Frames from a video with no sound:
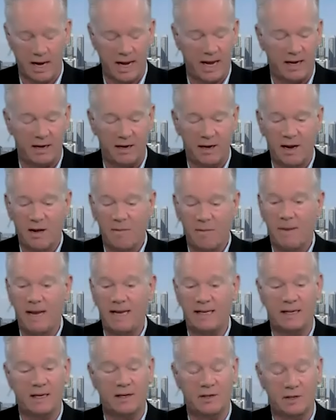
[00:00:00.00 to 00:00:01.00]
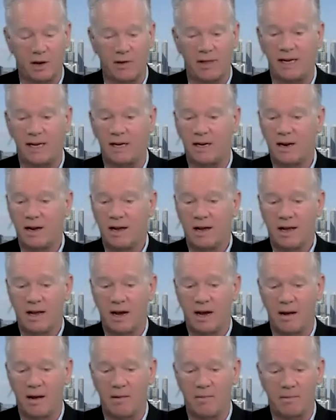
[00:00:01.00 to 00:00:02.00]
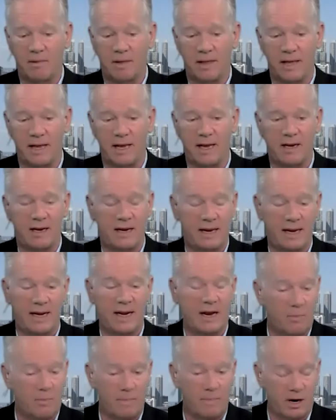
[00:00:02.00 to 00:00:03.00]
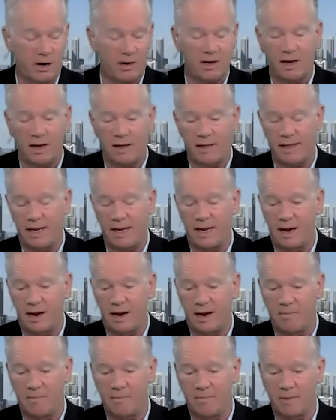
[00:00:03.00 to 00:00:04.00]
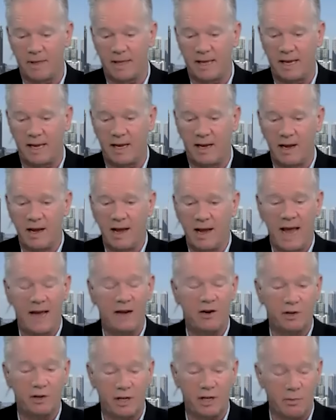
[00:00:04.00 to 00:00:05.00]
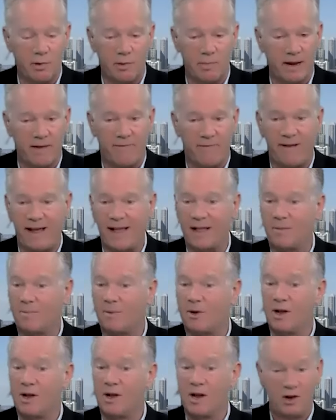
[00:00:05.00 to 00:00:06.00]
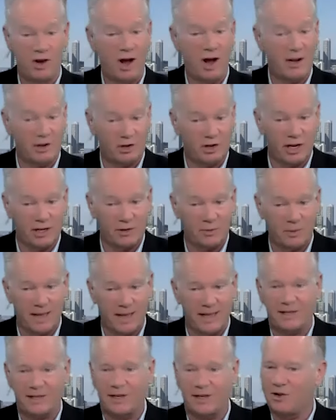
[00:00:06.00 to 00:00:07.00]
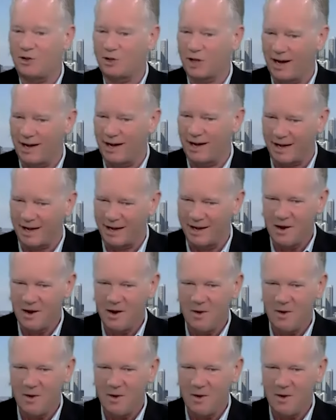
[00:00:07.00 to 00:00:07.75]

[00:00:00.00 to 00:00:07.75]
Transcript: and makes it so that that in Alberta, the energy will be available not just when the sun's shining,